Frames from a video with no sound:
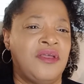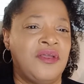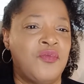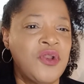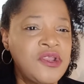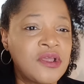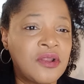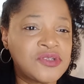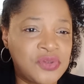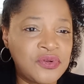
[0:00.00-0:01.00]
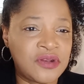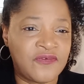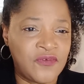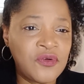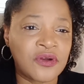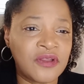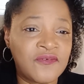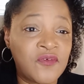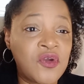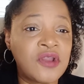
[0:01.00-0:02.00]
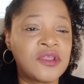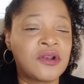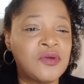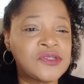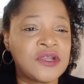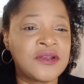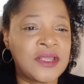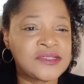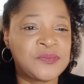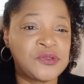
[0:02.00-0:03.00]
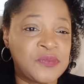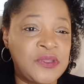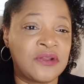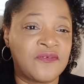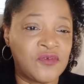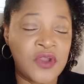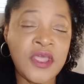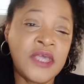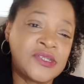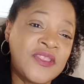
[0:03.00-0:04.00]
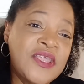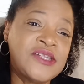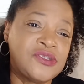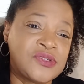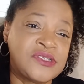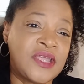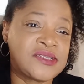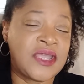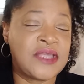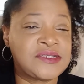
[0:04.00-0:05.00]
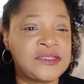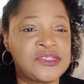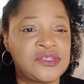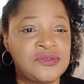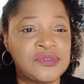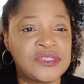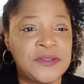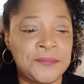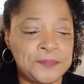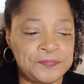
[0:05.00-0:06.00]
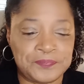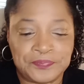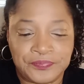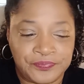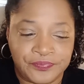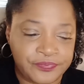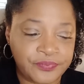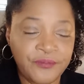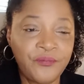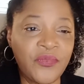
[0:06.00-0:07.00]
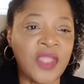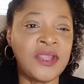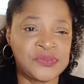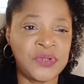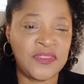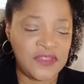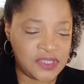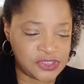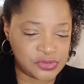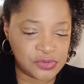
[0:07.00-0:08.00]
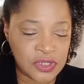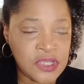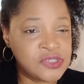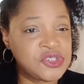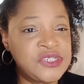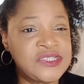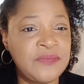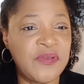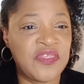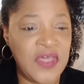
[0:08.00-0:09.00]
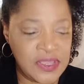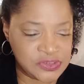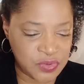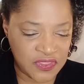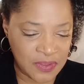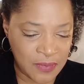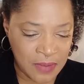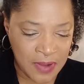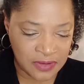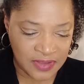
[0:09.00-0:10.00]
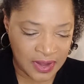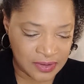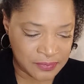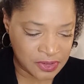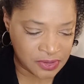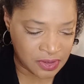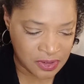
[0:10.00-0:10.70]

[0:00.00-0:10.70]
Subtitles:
What are your clothes doing on the floor? Your clothes are not supposed to be on the floor. So I think he's using that as an excuse. That's what I think he's doing. So she sympathized with him about that. But